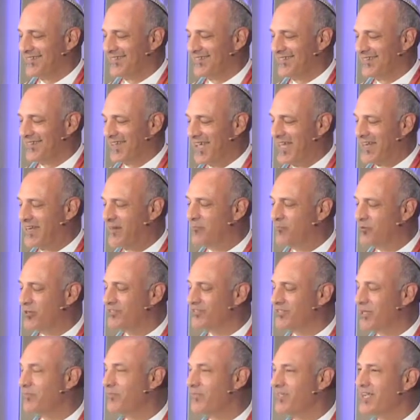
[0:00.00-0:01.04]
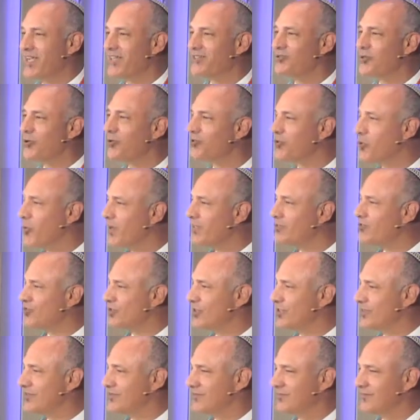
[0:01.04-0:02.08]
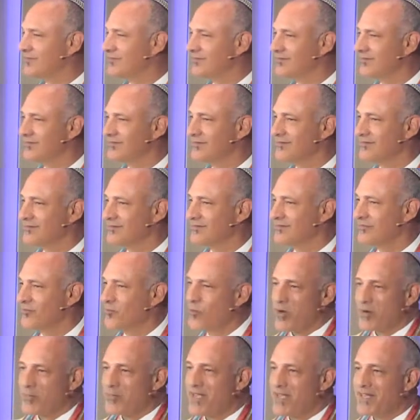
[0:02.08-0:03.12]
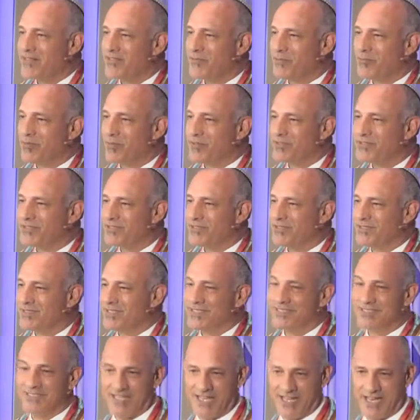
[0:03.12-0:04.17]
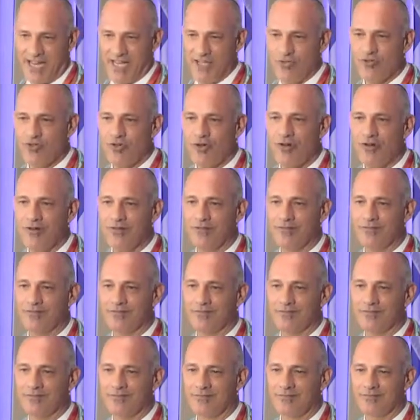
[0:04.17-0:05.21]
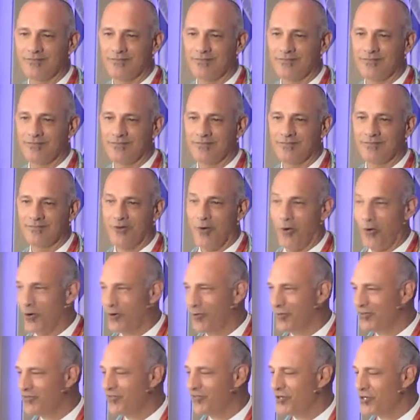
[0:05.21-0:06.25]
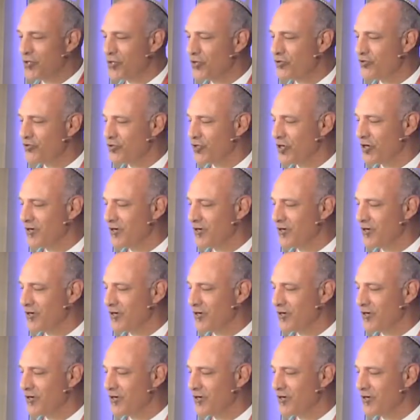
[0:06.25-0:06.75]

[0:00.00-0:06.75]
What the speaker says: And it brings up the age-old question, what makes a person? Is it nature or is it nurture?